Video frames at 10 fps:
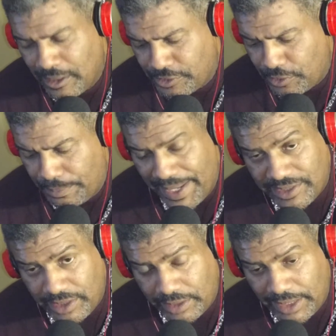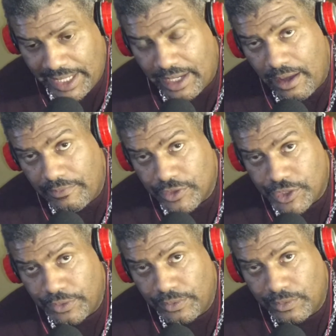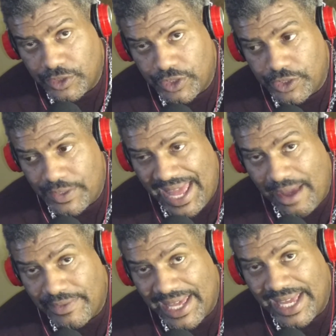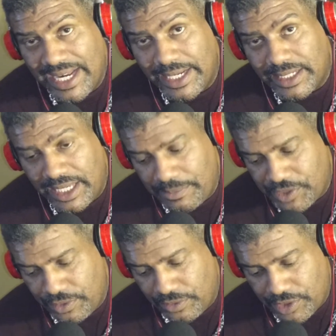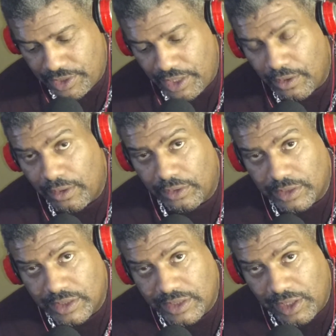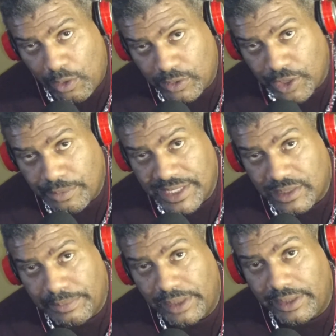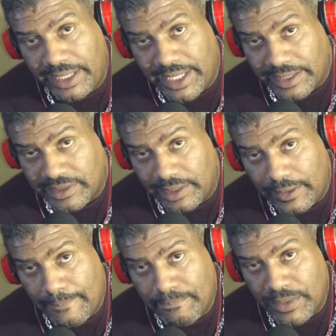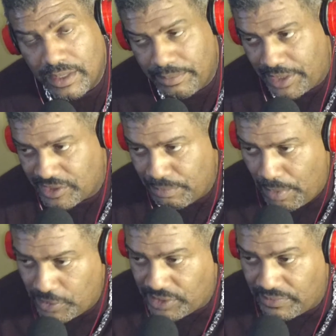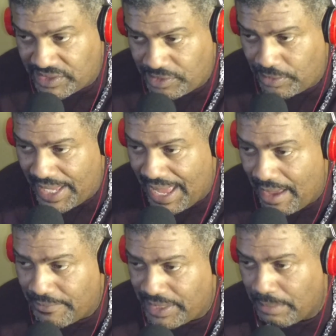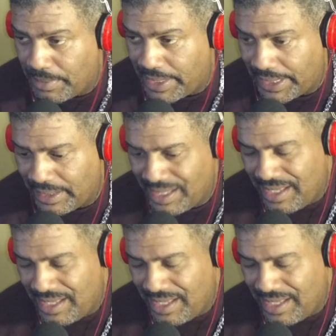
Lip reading: So basically it covers you should you have that, and it keeps you till your long-term disability kicks in. Because most of us don't have any money.